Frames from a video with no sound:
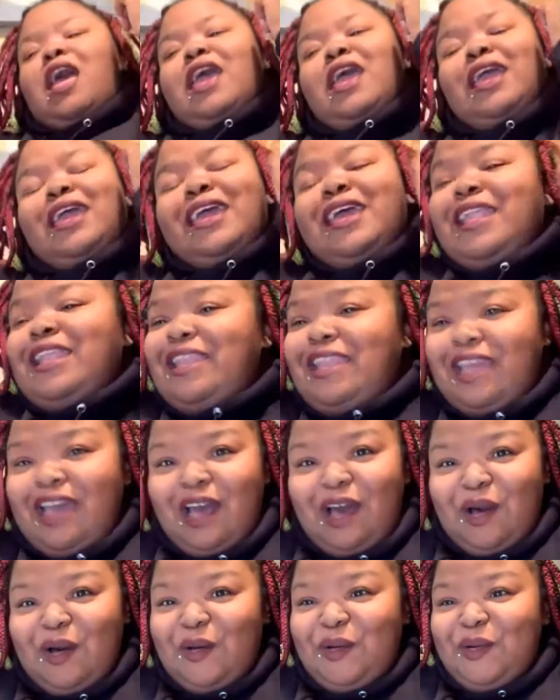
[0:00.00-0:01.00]
It
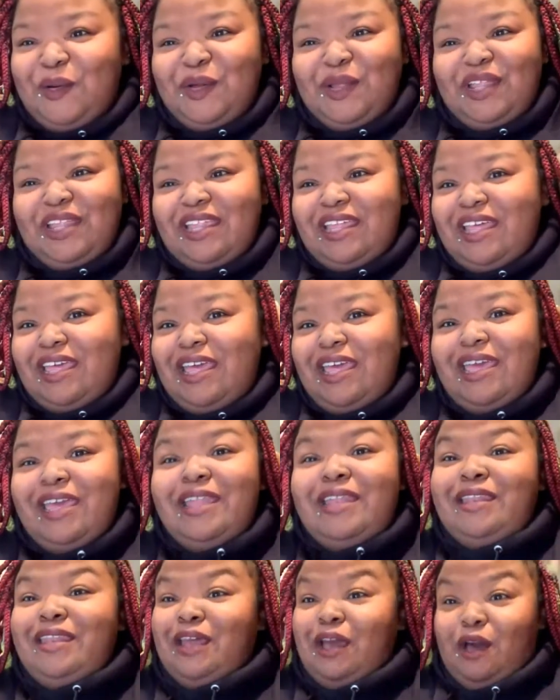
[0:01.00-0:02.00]
don't.
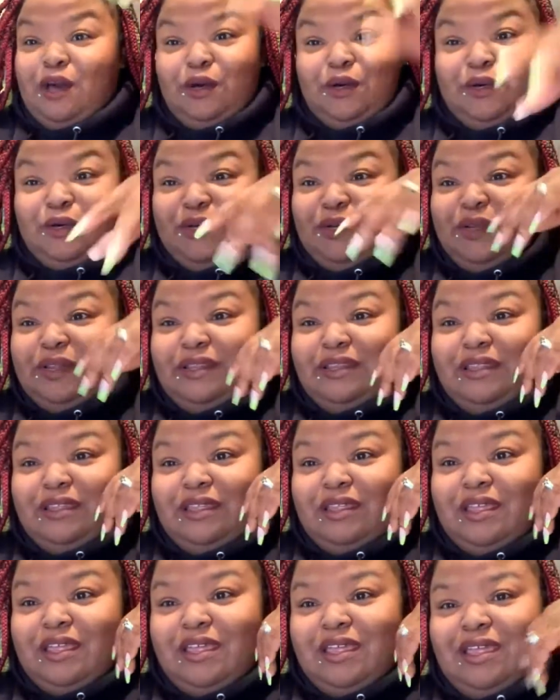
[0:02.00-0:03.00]
It don't
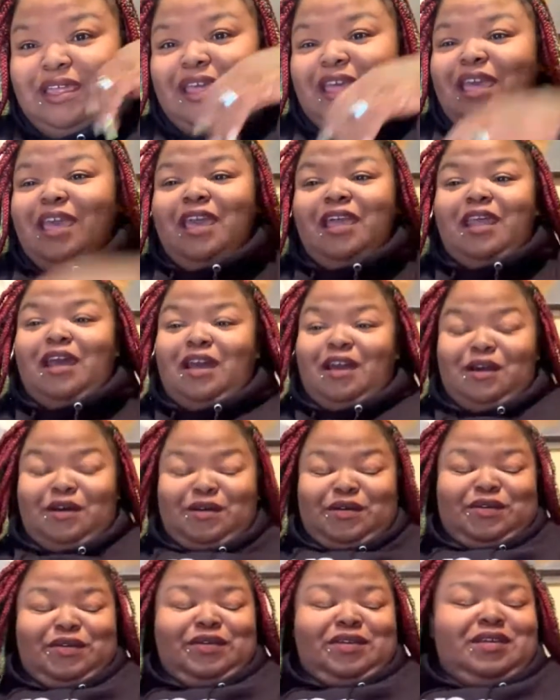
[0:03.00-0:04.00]
at all.